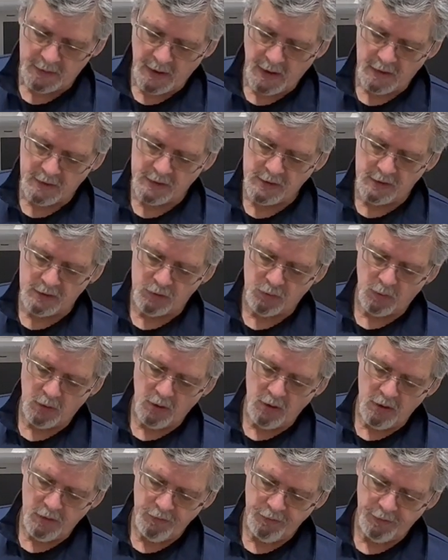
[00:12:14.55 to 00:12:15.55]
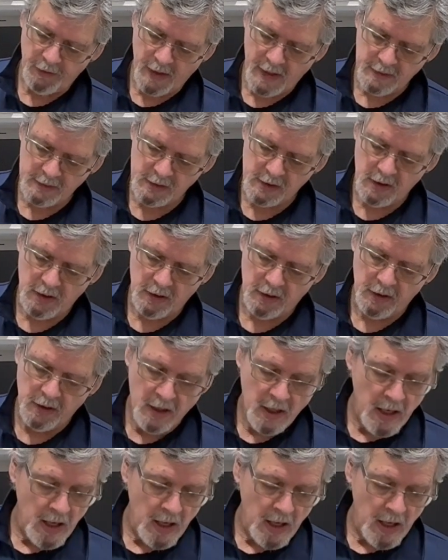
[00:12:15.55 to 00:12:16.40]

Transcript: Now, since we're on flats here